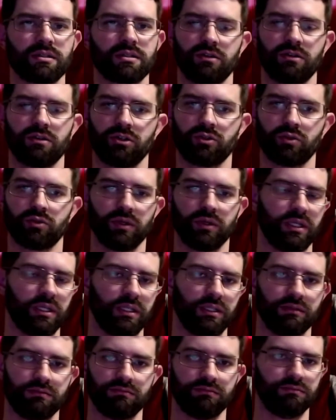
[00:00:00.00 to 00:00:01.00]
there's
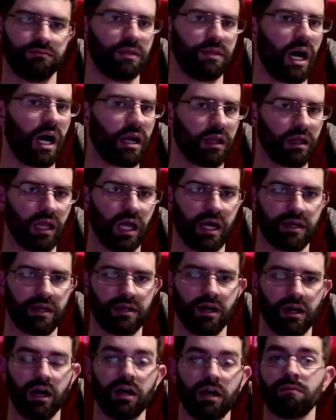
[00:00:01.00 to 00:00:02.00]
really not a lot
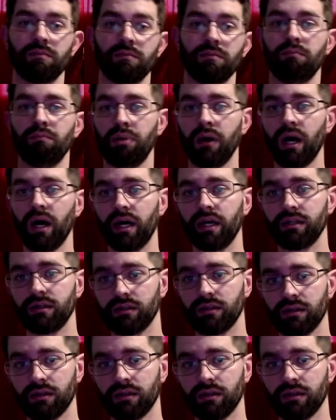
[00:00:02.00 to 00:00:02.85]
done, but